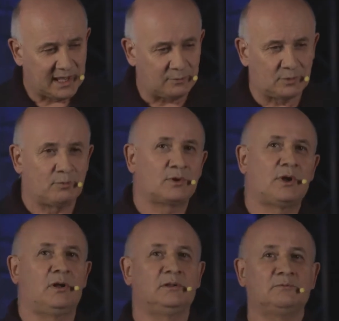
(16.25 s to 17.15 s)
And we're
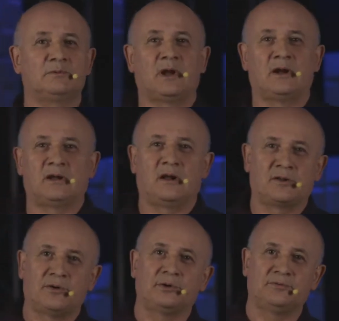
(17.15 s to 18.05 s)
calling
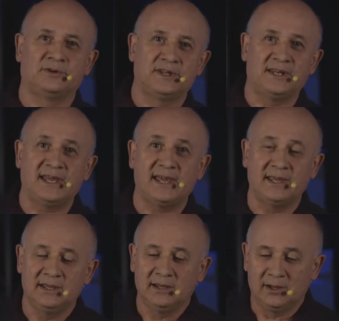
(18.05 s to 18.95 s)
our thought for
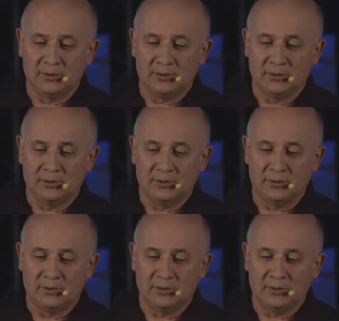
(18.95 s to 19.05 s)
today,